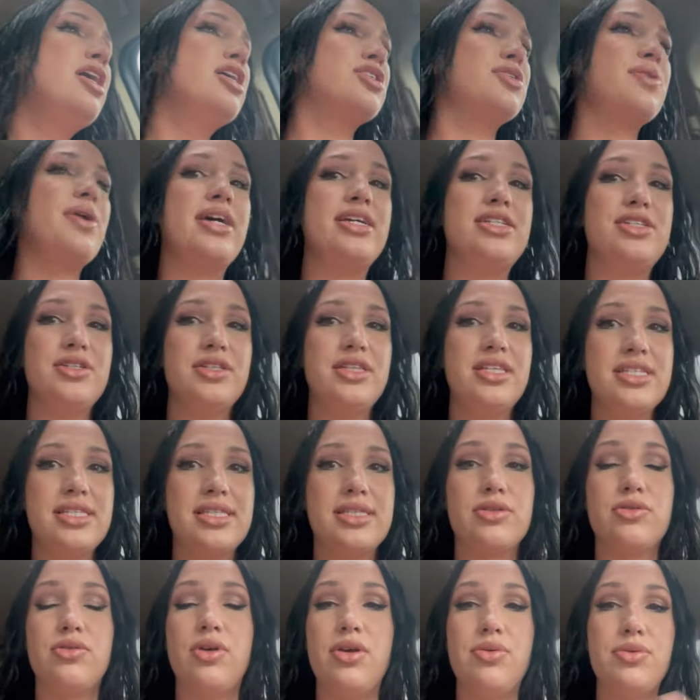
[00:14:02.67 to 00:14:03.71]
So I do
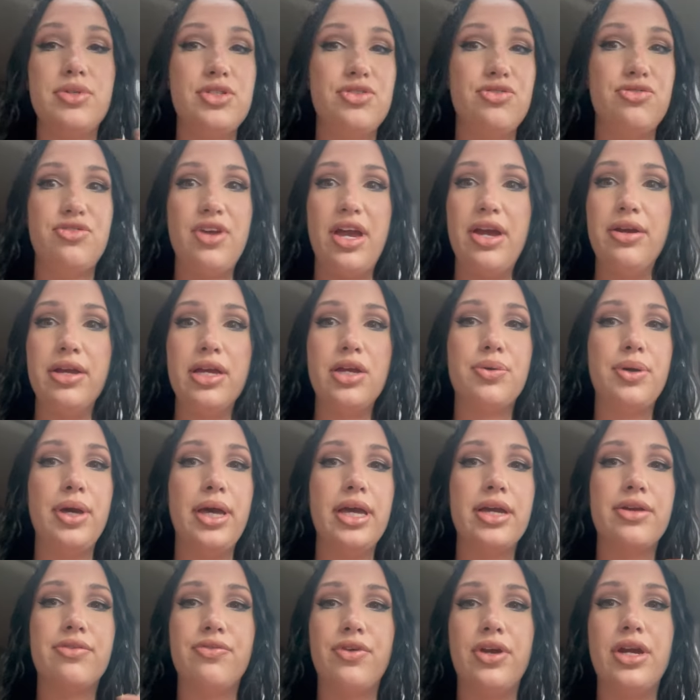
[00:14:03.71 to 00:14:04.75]
this. It was very
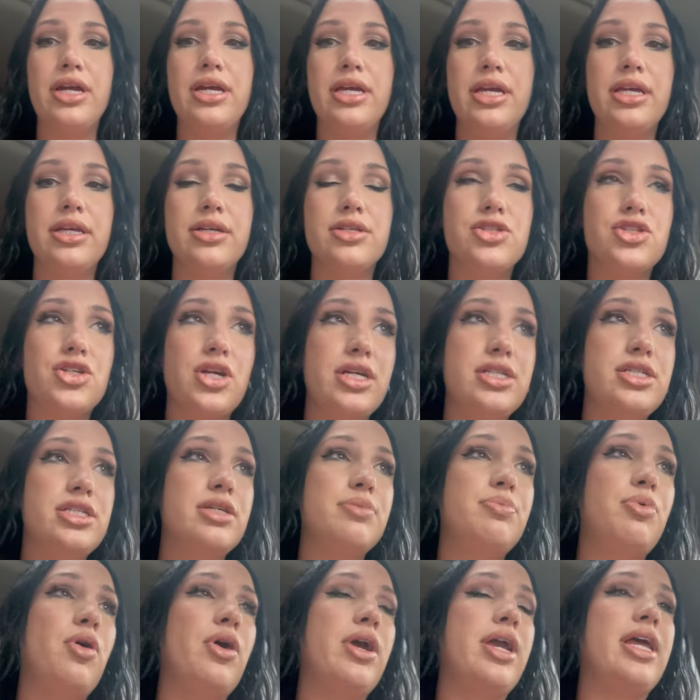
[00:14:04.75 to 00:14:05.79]
quick, very straight to the
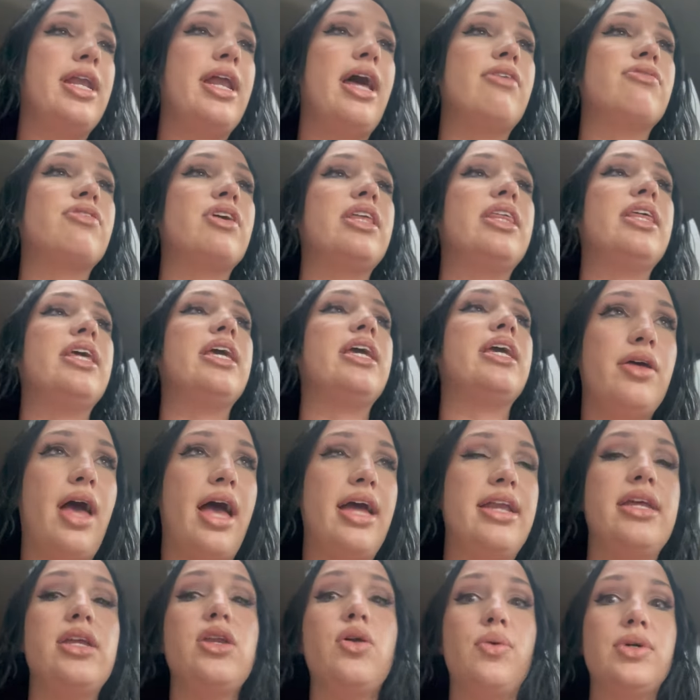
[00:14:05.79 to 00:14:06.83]
point and everything. I
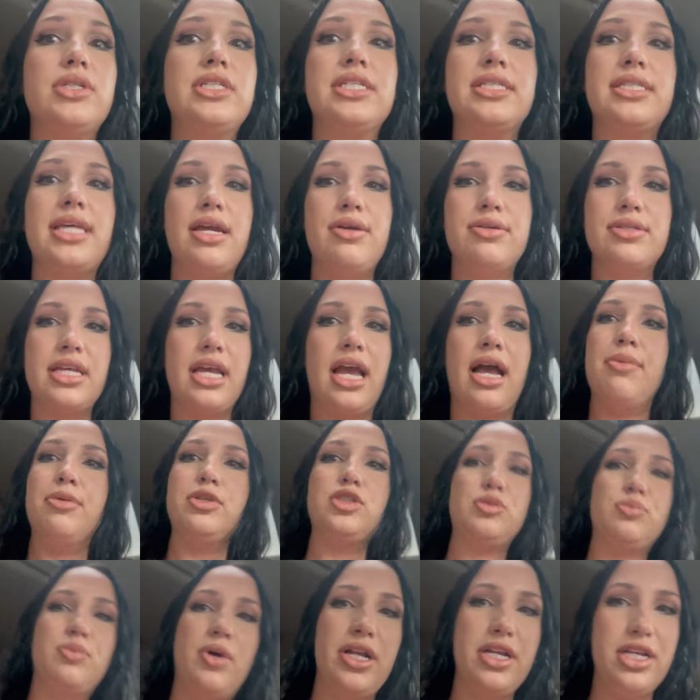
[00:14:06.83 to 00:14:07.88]
didn't know what to say. He was like, how
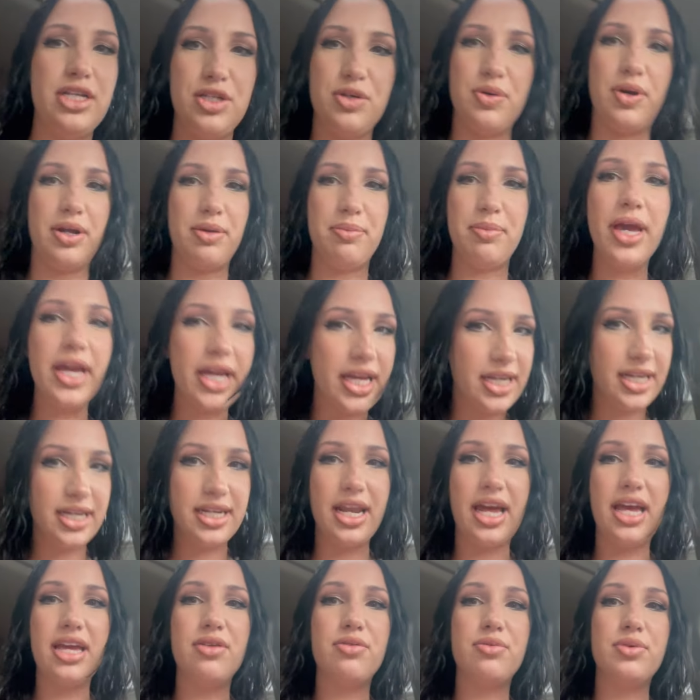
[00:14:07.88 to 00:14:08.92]
much money do you want to make in a
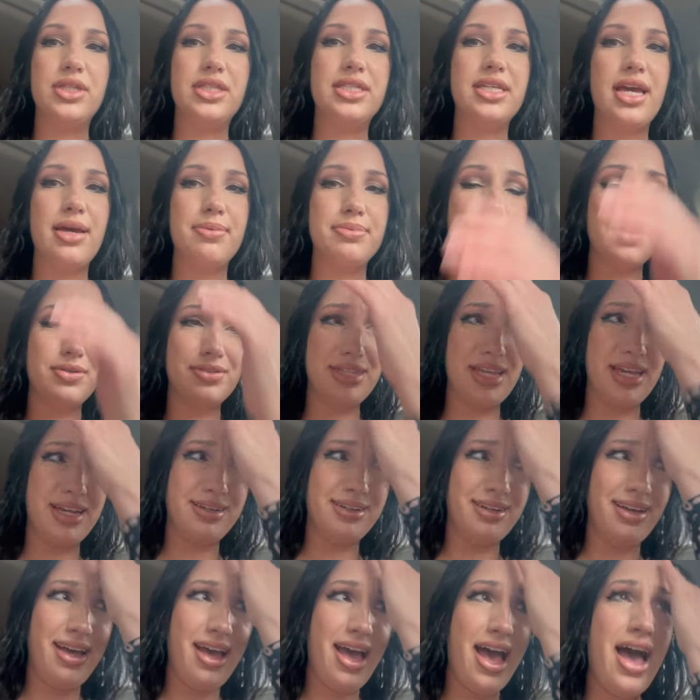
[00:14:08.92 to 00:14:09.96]
night with tips? I was like,
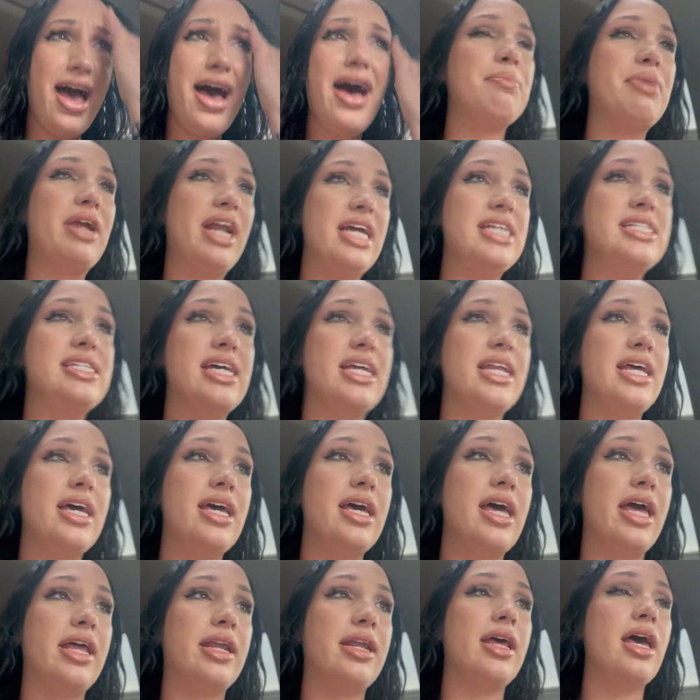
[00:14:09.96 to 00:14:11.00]
ah, but I did it.
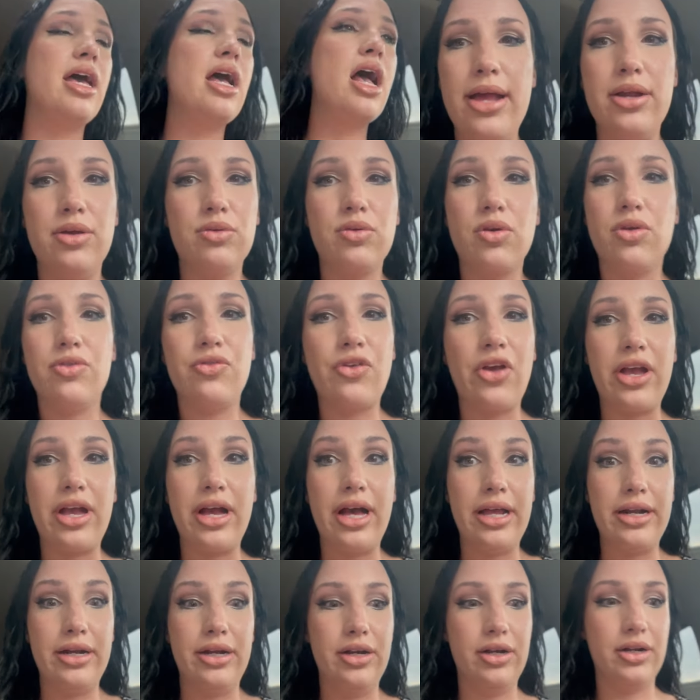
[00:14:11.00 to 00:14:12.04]
And I don't know if I
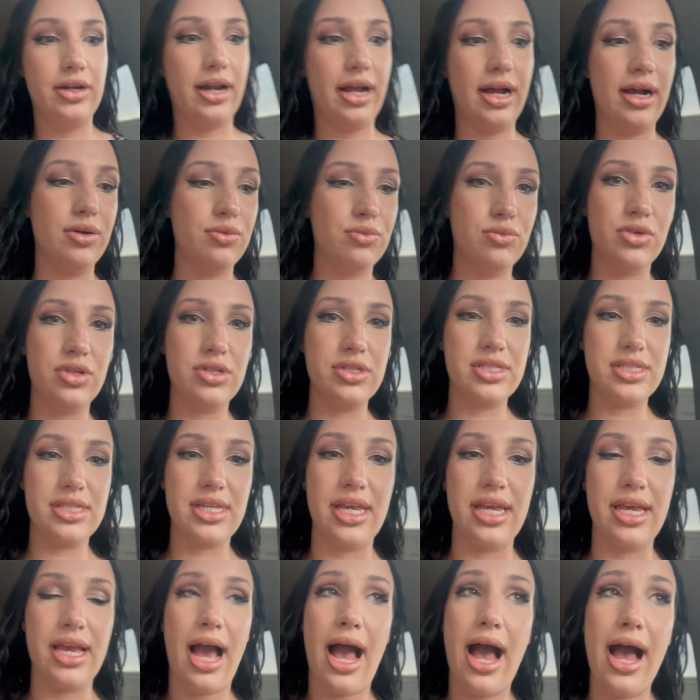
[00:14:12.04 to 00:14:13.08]
got it or not. We'll
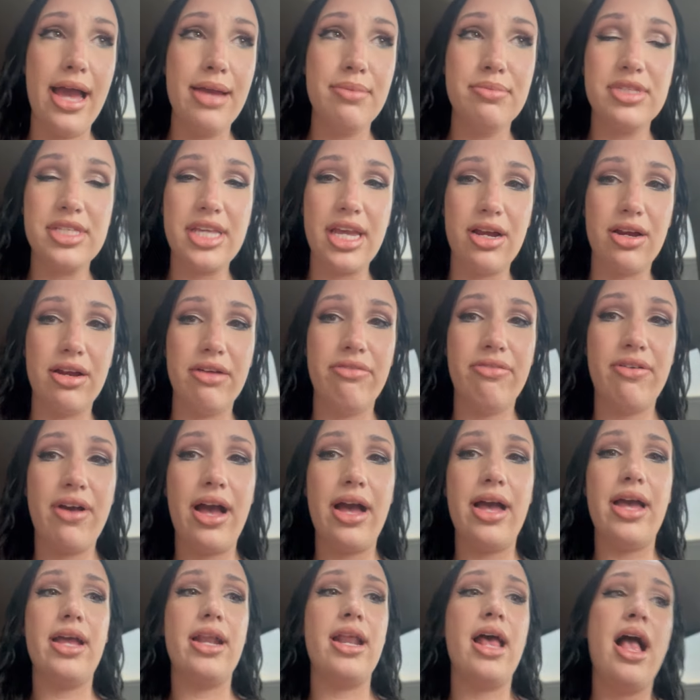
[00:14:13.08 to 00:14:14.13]
see. I'm
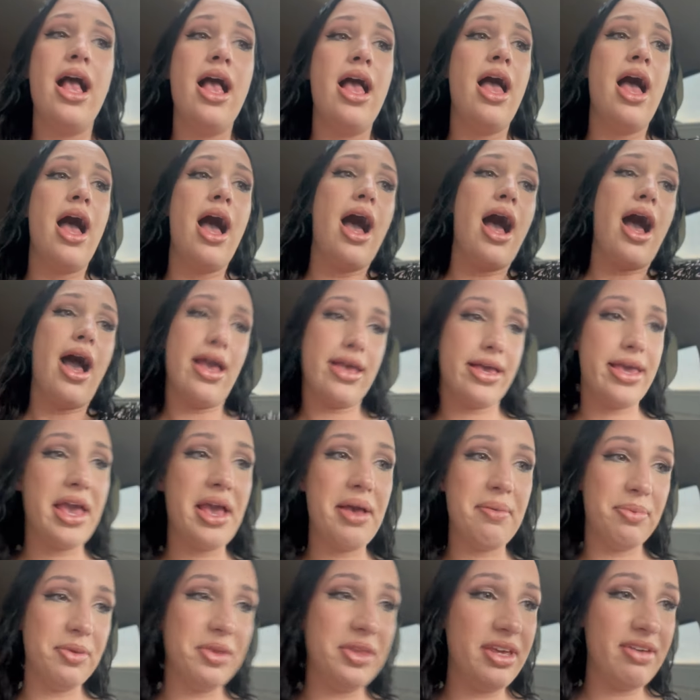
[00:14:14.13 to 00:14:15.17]
terrified. I
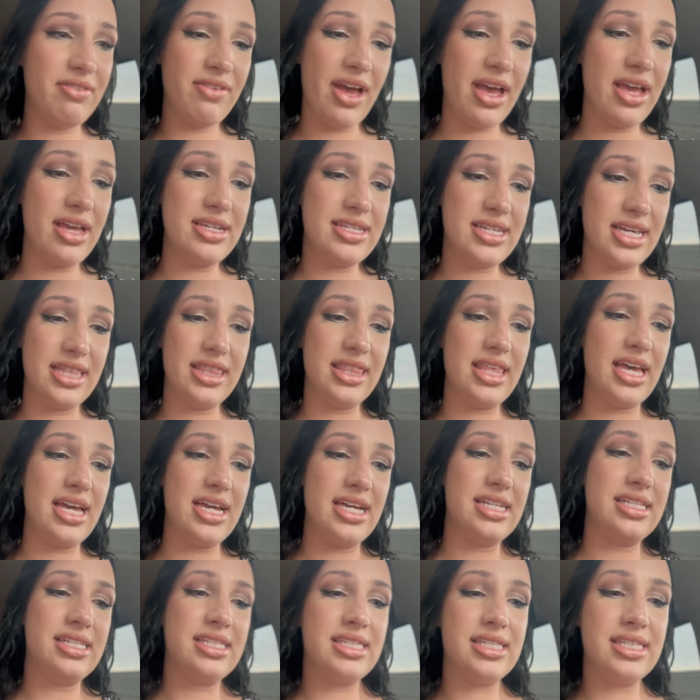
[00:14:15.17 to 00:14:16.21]
can't believe I did
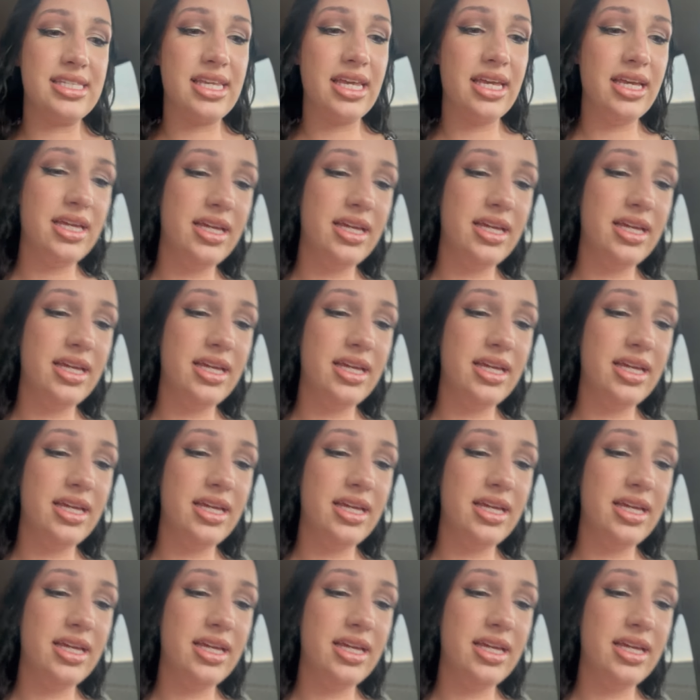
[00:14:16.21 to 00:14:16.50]
this.